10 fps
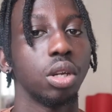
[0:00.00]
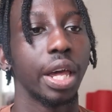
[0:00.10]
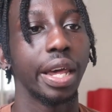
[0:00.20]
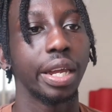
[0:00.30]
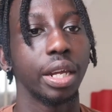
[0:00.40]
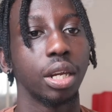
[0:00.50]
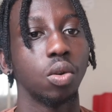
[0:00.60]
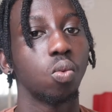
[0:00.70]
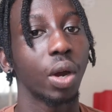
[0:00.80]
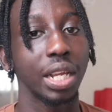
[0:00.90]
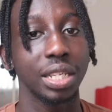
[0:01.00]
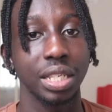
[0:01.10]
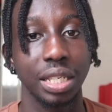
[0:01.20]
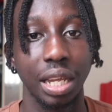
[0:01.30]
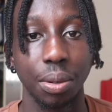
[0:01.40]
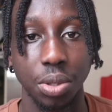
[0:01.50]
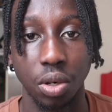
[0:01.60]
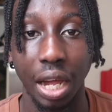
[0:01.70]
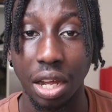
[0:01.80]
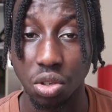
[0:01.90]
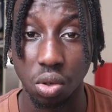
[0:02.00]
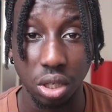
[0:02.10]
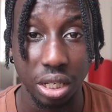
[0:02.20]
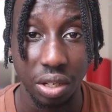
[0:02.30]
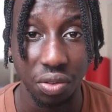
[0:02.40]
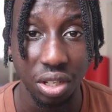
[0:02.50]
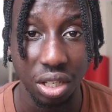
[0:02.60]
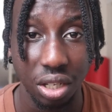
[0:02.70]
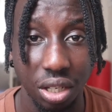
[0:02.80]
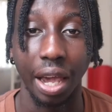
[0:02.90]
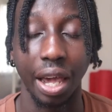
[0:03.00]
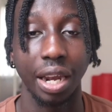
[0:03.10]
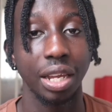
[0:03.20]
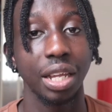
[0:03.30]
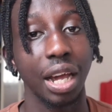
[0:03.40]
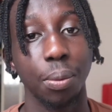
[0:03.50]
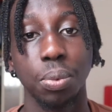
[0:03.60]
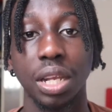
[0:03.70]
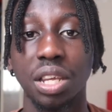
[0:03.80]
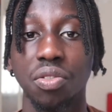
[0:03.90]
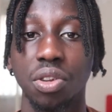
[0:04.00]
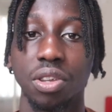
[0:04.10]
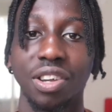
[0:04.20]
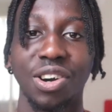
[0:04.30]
And then write steps on how to achieve it. And then you gotta believe it.